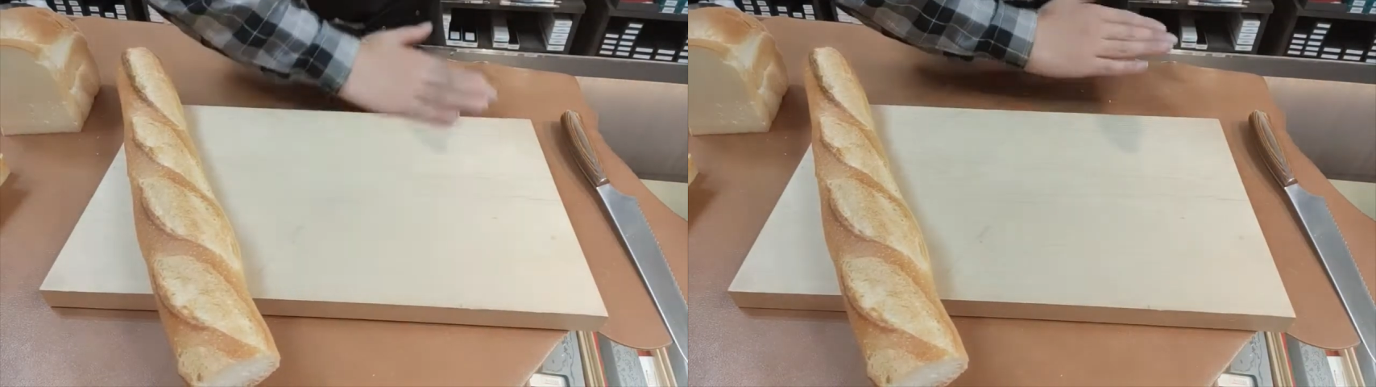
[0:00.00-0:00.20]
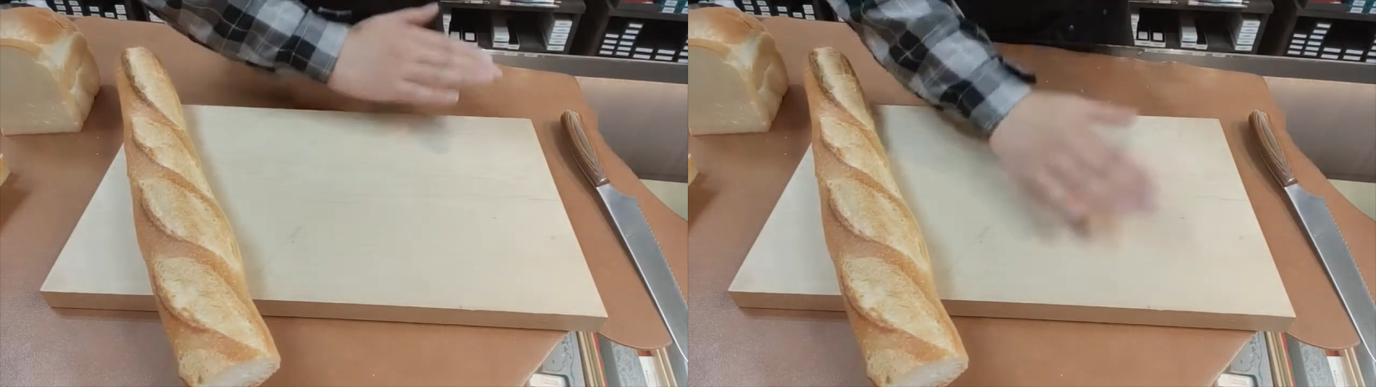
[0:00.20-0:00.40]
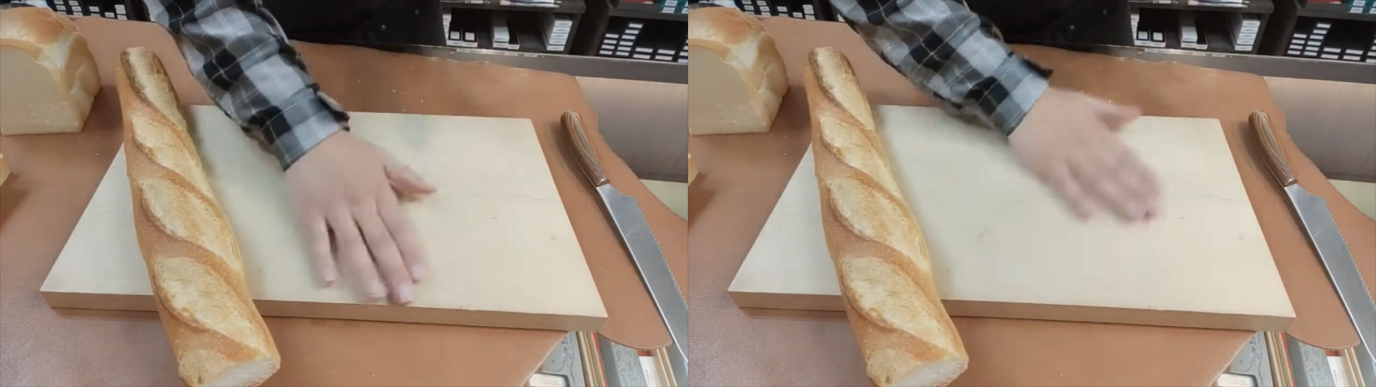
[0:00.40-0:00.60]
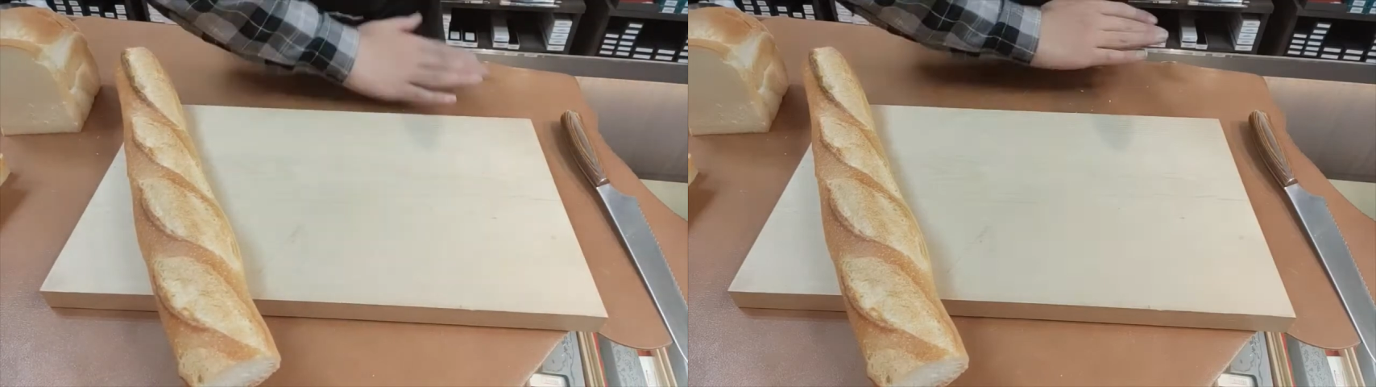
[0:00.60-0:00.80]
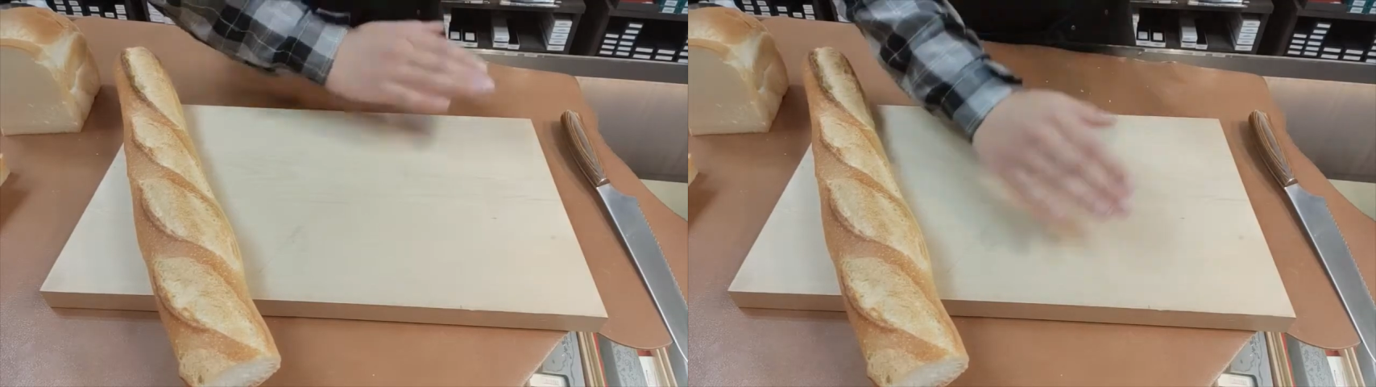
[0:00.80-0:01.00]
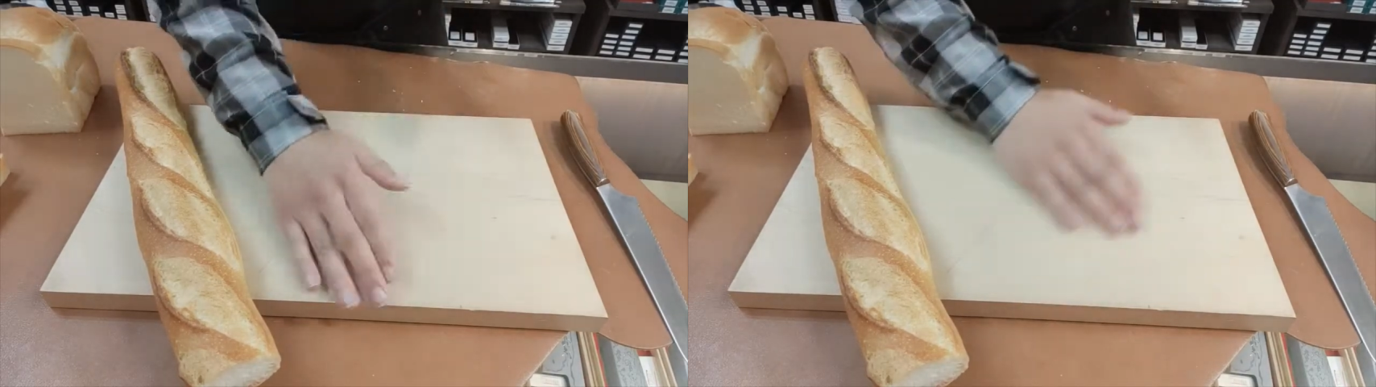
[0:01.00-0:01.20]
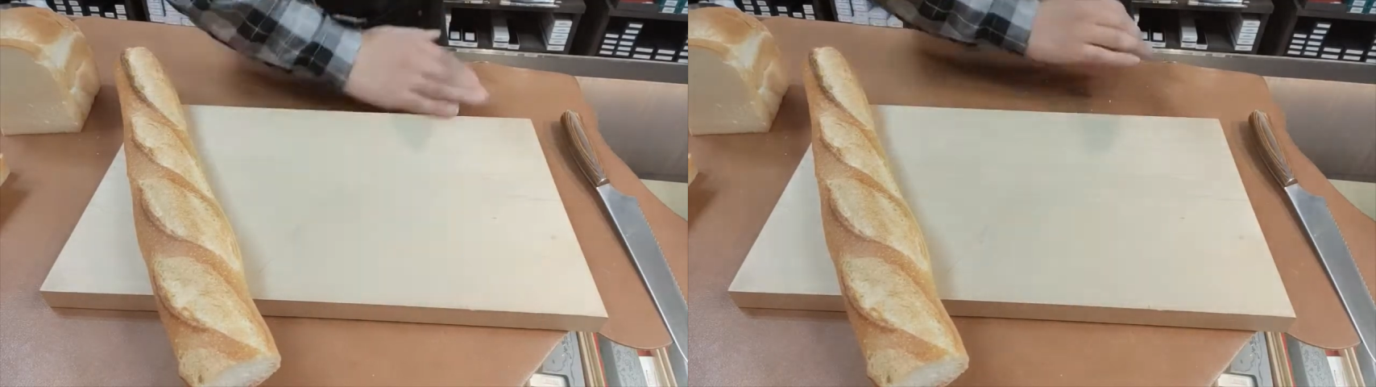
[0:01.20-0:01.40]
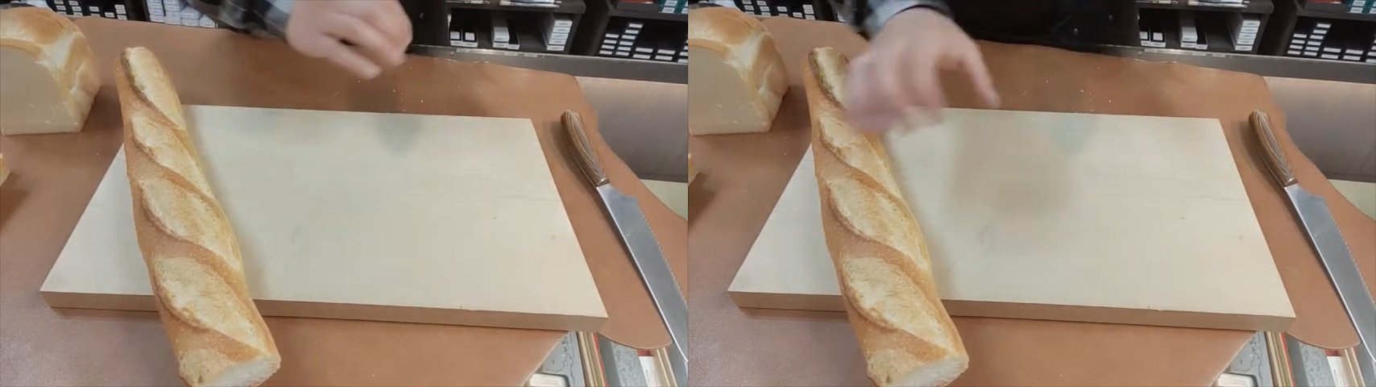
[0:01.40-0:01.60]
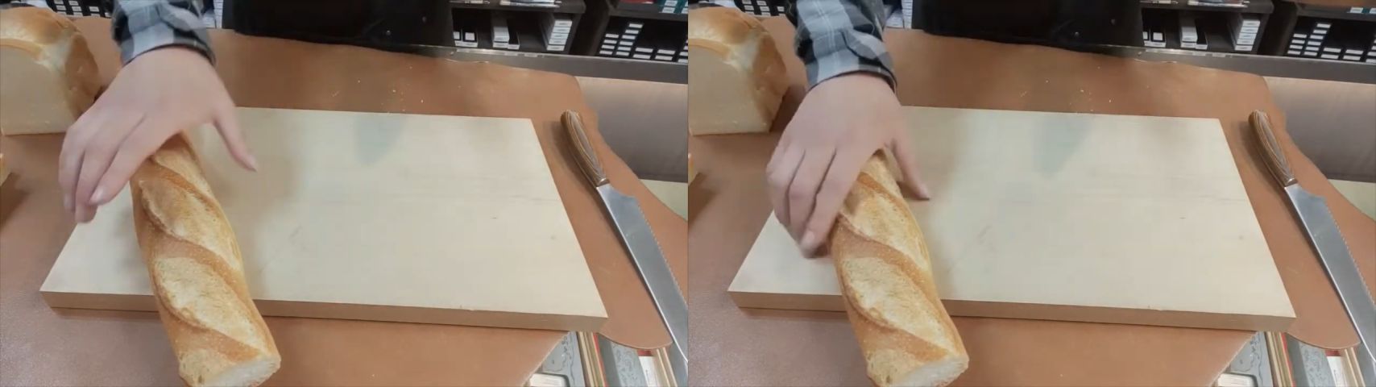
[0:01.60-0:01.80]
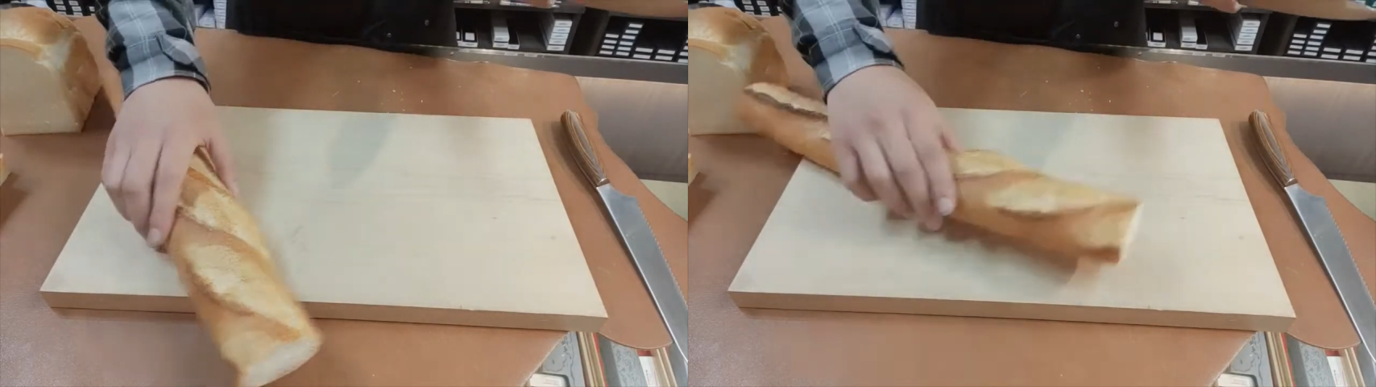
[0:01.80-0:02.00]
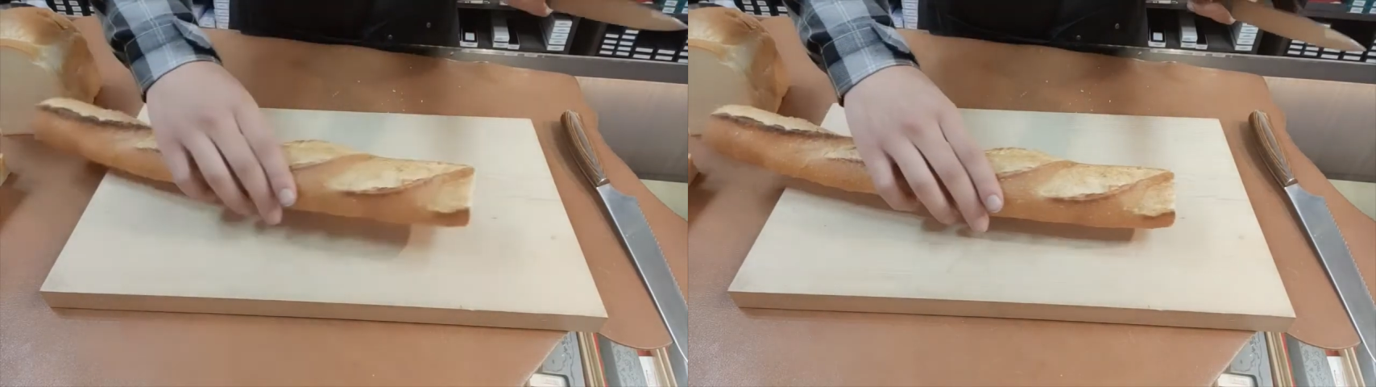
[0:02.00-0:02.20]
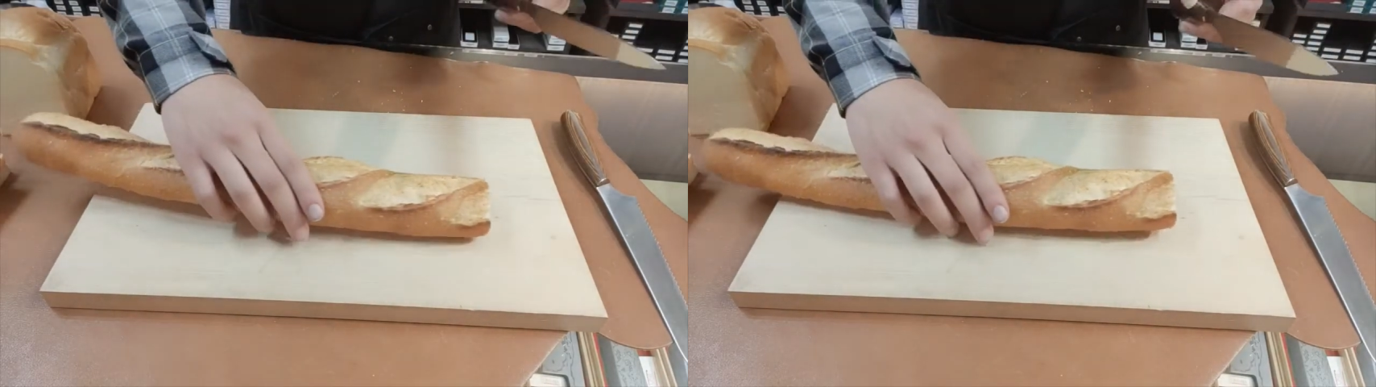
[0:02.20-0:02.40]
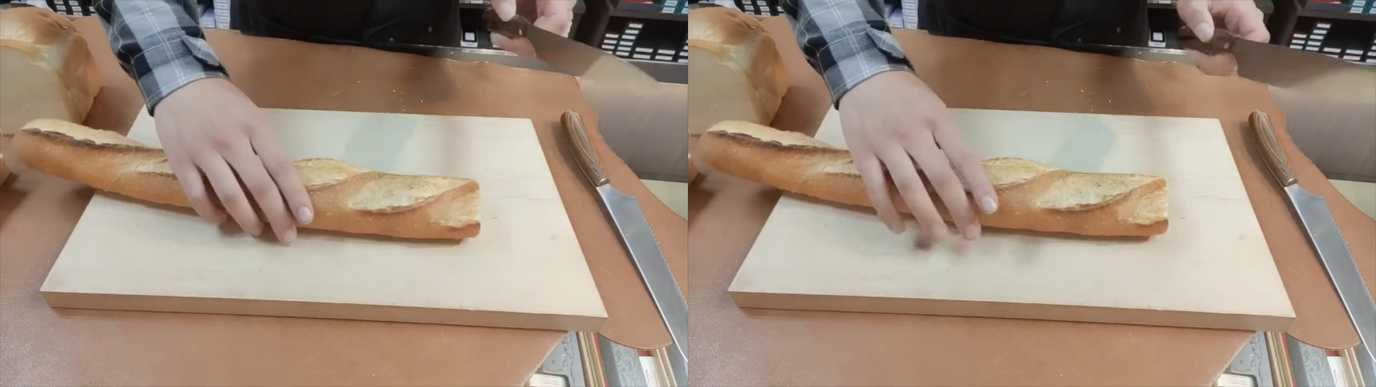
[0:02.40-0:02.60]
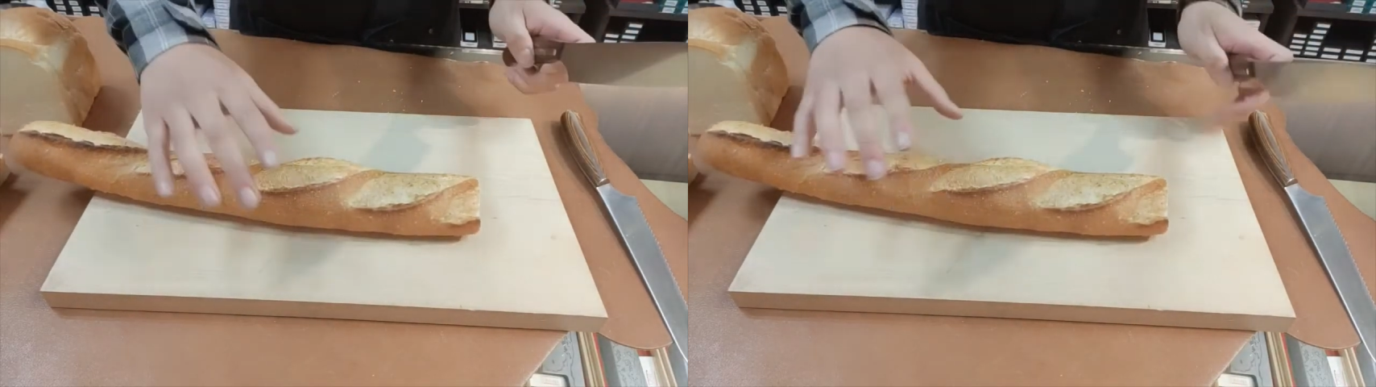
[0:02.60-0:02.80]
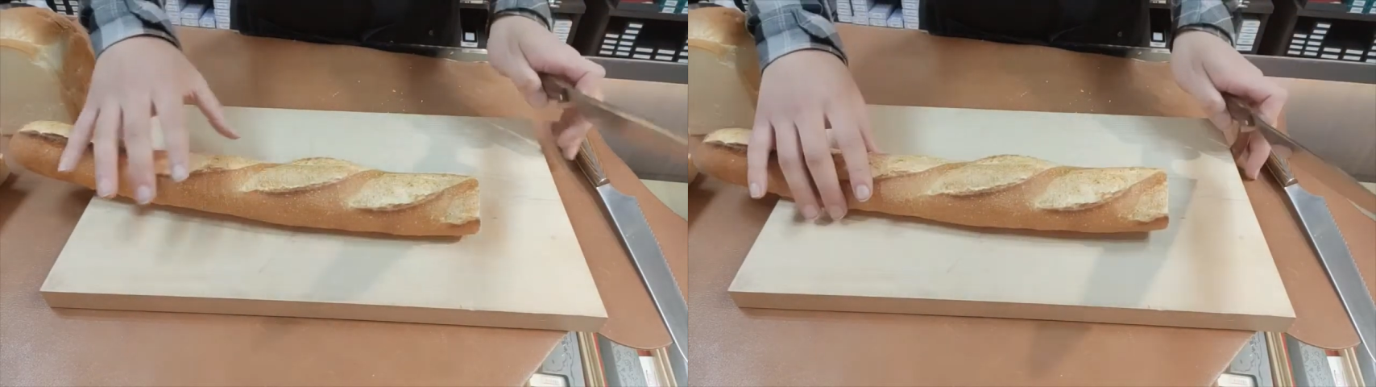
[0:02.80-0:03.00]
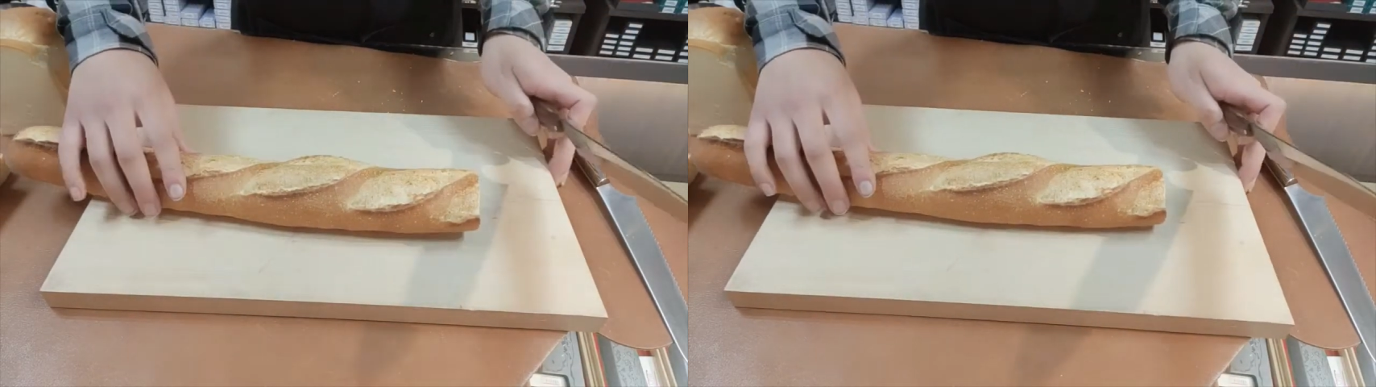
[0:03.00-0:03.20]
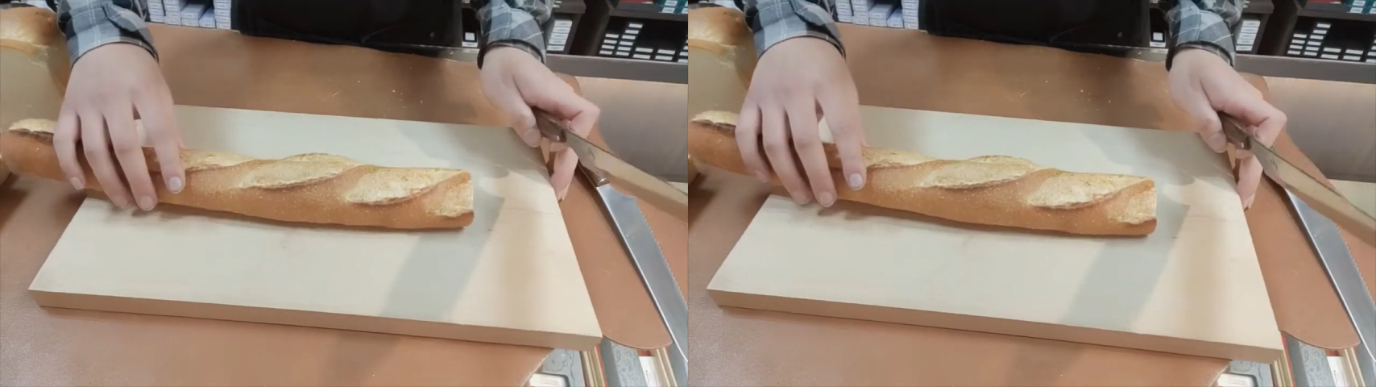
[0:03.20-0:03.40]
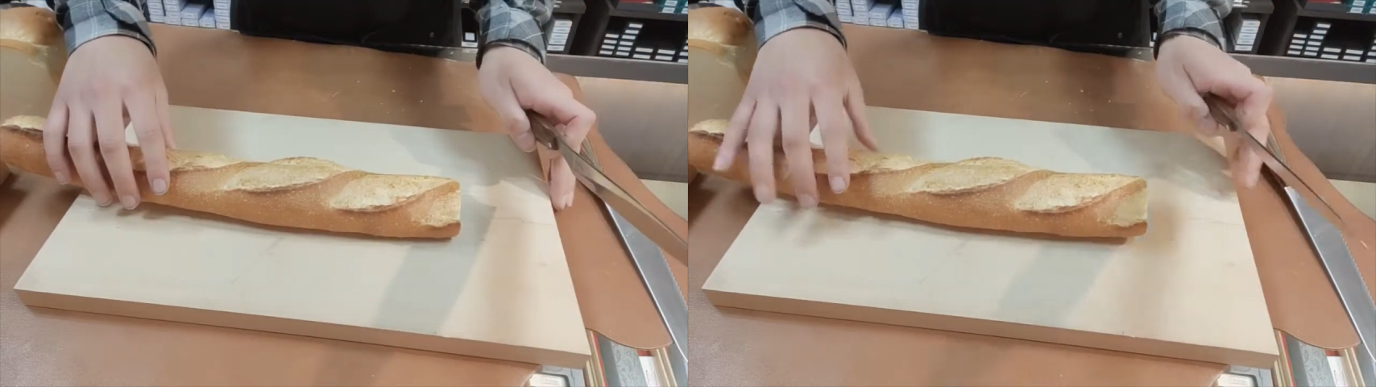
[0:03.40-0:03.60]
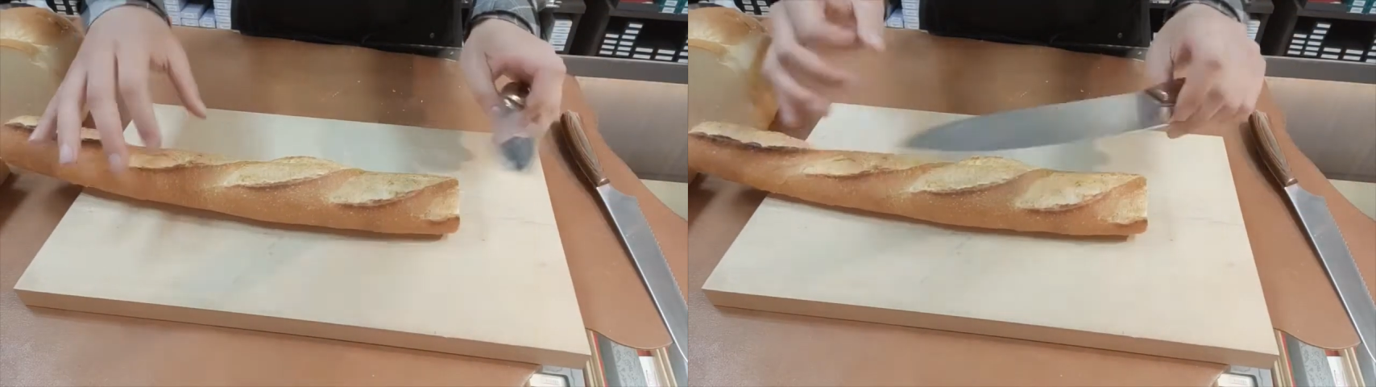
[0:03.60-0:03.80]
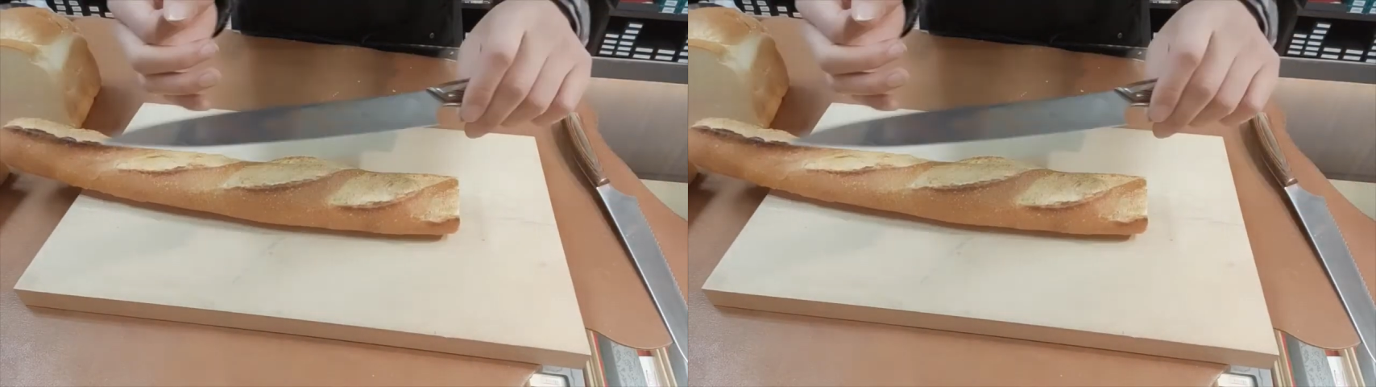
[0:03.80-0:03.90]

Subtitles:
Nobody's mouth can be seen.